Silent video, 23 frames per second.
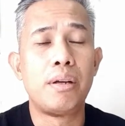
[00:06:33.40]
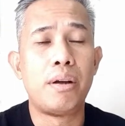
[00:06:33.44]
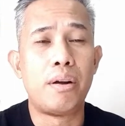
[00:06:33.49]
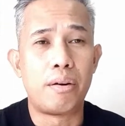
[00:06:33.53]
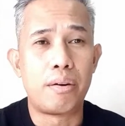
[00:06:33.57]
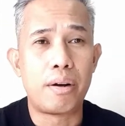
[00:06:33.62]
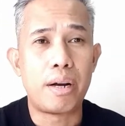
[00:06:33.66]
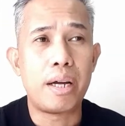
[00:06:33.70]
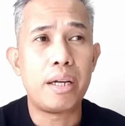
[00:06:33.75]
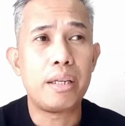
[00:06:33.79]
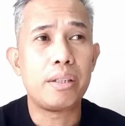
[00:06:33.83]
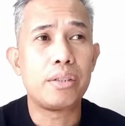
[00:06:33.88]

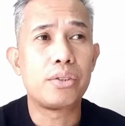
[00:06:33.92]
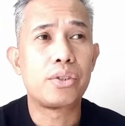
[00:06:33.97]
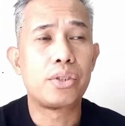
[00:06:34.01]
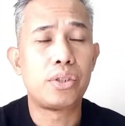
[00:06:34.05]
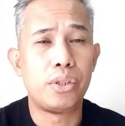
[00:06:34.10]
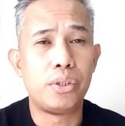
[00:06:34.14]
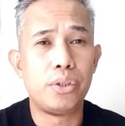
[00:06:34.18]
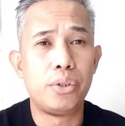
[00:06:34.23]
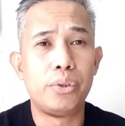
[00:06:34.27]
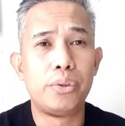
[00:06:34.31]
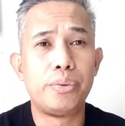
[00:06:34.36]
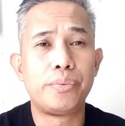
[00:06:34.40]
Alright,
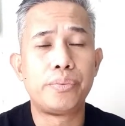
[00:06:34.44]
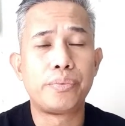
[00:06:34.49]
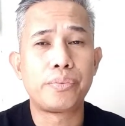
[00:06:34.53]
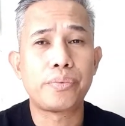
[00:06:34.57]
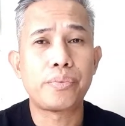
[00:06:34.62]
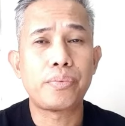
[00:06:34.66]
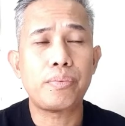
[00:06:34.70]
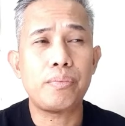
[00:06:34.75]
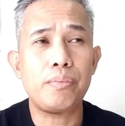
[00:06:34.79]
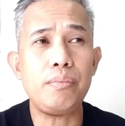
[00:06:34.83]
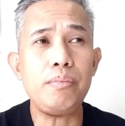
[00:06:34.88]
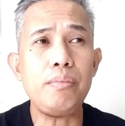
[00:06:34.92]
so
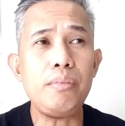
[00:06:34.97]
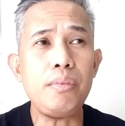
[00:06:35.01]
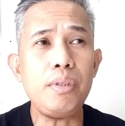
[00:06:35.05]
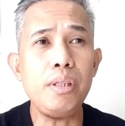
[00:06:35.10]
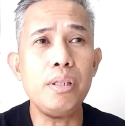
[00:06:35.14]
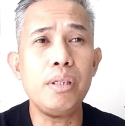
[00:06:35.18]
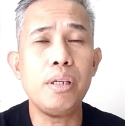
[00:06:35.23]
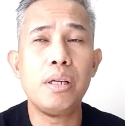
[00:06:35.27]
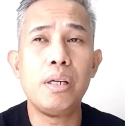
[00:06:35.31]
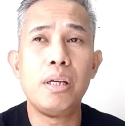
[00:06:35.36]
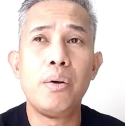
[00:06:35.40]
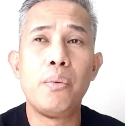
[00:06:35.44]

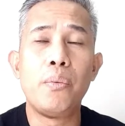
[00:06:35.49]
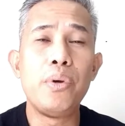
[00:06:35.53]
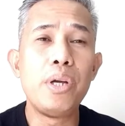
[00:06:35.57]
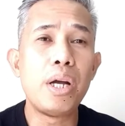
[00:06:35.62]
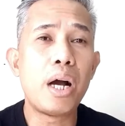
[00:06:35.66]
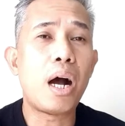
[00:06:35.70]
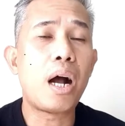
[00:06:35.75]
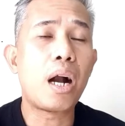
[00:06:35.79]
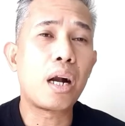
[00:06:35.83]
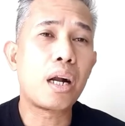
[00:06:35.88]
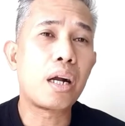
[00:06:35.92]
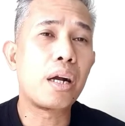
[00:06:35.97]
we
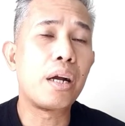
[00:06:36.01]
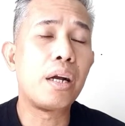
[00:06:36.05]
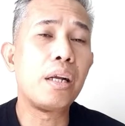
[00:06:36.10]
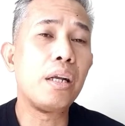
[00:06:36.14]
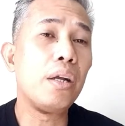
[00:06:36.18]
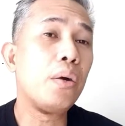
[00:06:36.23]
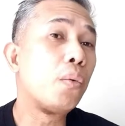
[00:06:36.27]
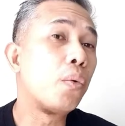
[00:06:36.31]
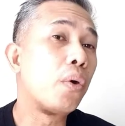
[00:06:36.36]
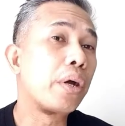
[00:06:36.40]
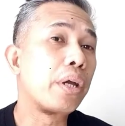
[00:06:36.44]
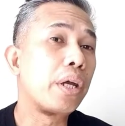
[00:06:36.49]
are
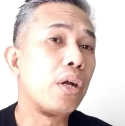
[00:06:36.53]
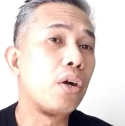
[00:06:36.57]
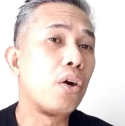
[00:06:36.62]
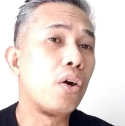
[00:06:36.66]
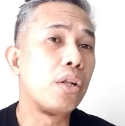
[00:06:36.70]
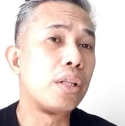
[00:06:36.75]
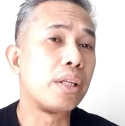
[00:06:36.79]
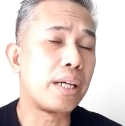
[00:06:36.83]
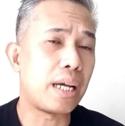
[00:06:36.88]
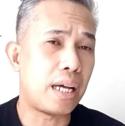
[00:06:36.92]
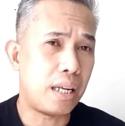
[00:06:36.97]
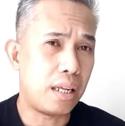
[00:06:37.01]
currently working
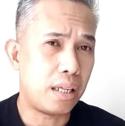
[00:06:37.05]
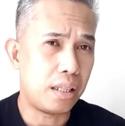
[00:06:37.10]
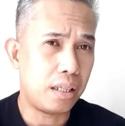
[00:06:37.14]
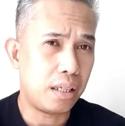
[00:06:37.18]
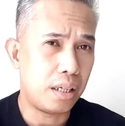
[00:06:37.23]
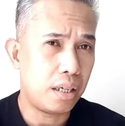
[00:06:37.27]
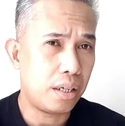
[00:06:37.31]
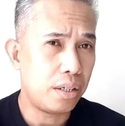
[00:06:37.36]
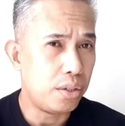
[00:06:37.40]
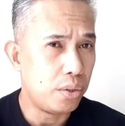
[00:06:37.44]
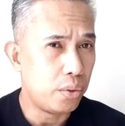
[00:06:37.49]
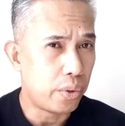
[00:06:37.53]
on
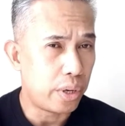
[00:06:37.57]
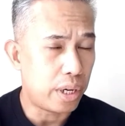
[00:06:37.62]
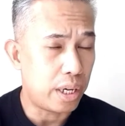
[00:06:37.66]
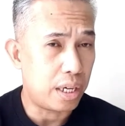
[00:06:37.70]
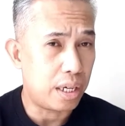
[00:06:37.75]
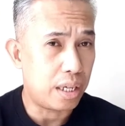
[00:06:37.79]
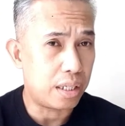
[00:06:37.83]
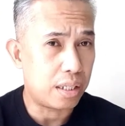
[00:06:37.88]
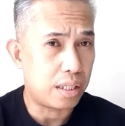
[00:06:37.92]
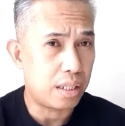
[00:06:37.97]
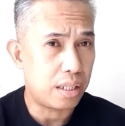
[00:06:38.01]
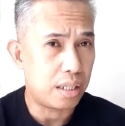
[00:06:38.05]
Canada,
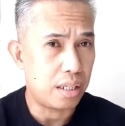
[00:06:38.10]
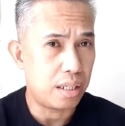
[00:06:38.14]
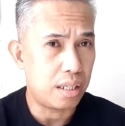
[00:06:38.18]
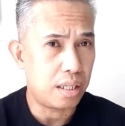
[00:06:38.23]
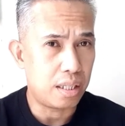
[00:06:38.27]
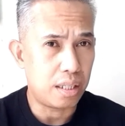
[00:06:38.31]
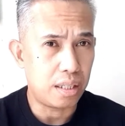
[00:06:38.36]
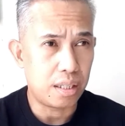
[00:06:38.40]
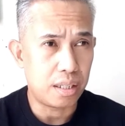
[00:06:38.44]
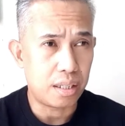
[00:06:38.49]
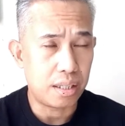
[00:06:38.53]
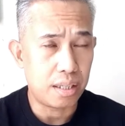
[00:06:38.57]
US,
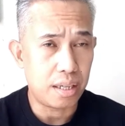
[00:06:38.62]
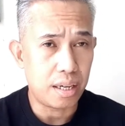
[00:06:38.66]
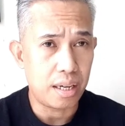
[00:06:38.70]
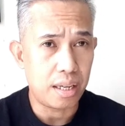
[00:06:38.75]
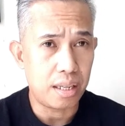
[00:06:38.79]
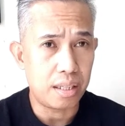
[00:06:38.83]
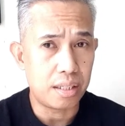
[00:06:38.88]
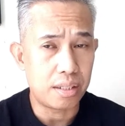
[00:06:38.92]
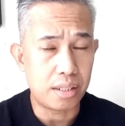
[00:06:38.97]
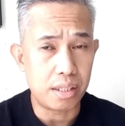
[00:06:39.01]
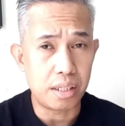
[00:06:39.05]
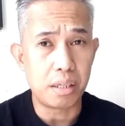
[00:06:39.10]

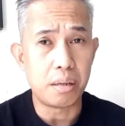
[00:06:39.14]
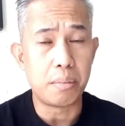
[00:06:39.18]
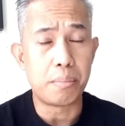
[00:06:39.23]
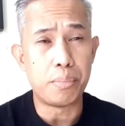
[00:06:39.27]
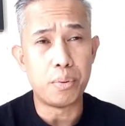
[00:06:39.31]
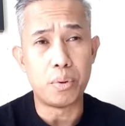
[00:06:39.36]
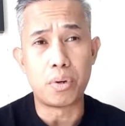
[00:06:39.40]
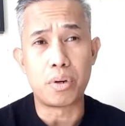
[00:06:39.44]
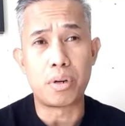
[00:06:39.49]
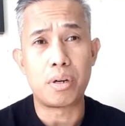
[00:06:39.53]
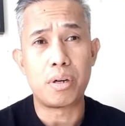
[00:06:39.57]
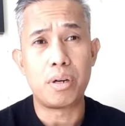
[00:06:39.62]
and
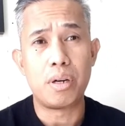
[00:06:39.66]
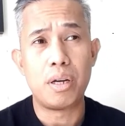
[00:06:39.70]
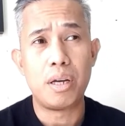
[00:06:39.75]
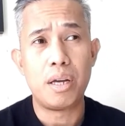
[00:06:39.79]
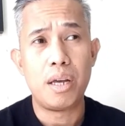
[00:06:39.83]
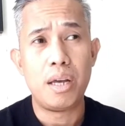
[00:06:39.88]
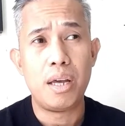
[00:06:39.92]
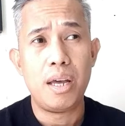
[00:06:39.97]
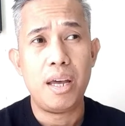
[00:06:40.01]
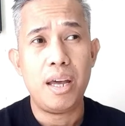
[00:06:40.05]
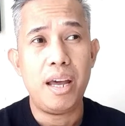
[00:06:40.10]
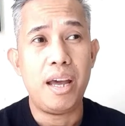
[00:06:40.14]
Singapore.
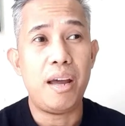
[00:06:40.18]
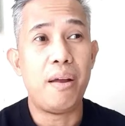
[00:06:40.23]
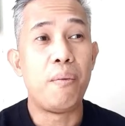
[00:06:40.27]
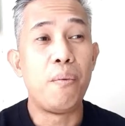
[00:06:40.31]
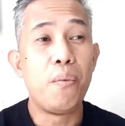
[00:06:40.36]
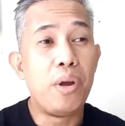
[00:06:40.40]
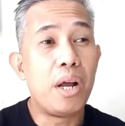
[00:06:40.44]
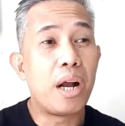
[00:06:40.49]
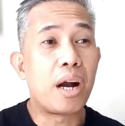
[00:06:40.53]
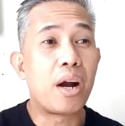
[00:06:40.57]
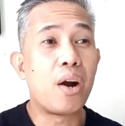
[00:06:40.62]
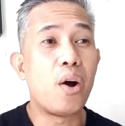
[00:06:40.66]

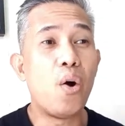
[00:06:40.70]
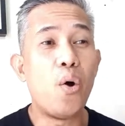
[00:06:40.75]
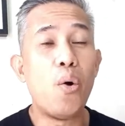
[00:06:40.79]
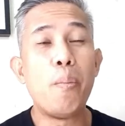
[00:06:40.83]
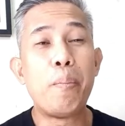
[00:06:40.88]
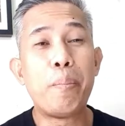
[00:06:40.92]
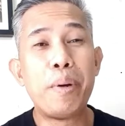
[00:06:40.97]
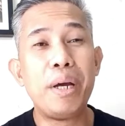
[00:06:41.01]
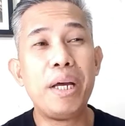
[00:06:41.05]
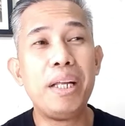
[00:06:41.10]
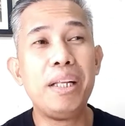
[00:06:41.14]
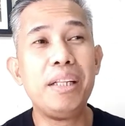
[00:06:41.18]
And we are
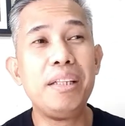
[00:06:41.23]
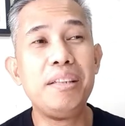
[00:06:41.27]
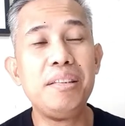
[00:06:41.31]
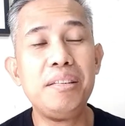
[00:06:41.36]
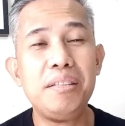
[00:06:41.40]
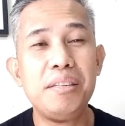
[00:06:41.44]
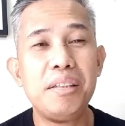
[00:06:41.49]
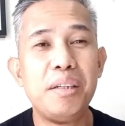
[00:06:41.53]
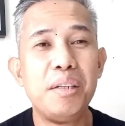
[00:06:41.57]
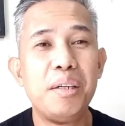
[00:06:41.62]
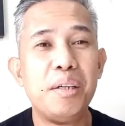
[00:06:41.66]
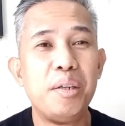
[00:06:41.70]

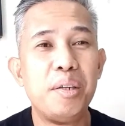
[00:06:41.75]
open